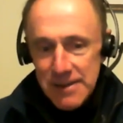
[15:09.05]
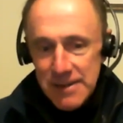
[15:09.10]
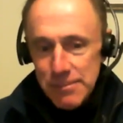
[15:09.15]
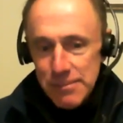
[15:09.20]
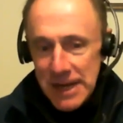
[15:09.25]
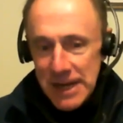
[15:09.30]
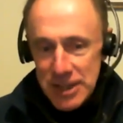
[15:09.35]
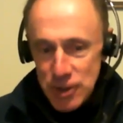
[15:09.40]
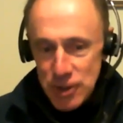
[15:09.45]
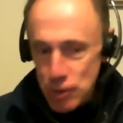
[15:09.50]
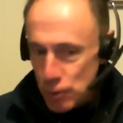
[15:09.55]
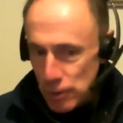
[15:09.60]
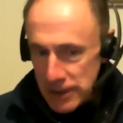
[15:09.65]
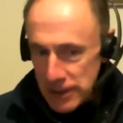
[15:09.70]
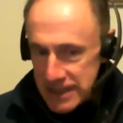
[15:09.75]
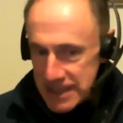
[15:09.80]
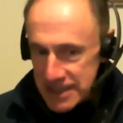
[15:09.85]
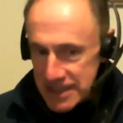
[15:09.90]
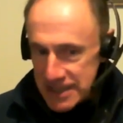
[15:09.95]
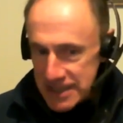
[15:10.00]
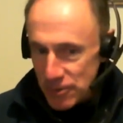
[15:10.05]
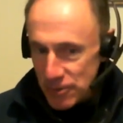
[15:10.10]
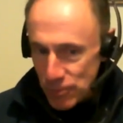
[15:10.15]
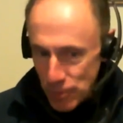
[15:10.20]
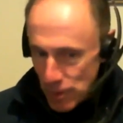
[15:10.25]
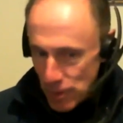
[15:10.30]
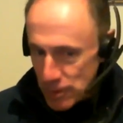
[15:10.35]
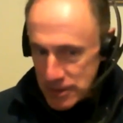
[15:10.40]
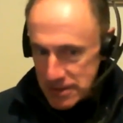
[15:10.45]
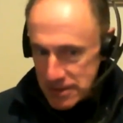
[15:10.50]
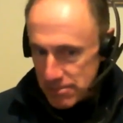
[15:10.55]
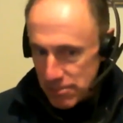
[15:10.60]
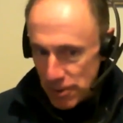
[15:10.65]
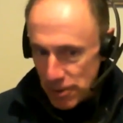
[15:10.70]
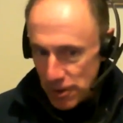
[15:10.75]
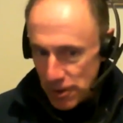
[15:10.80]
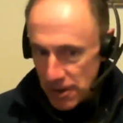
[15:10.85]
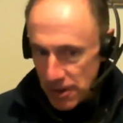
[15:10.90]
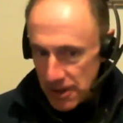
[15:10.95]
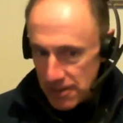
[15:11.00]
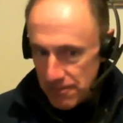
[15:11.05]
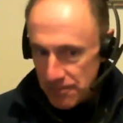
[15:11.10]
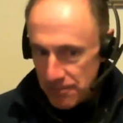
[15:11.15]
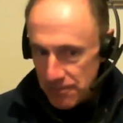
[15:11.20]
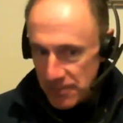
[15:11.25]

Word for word: by Julius Rosenberg.